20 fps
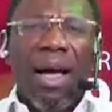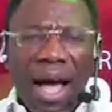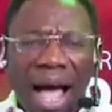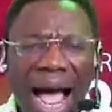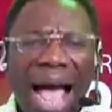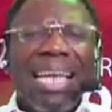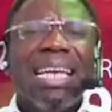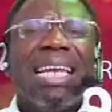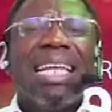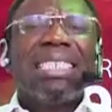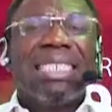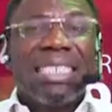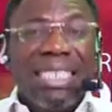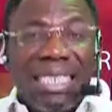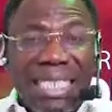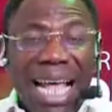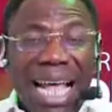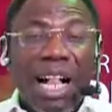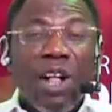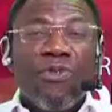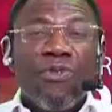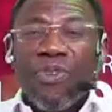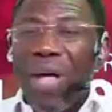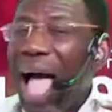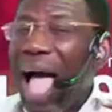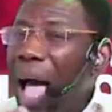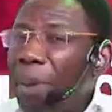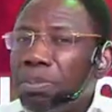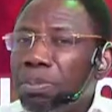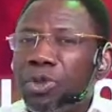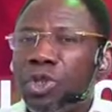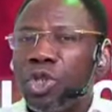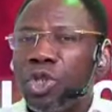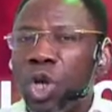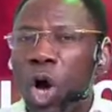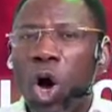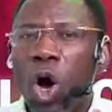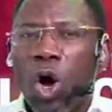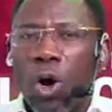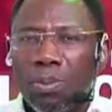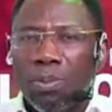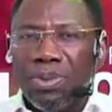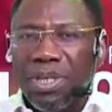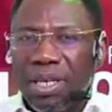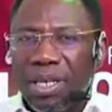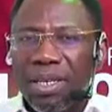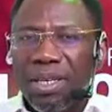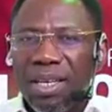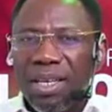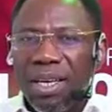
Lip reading: highly self-absorbed,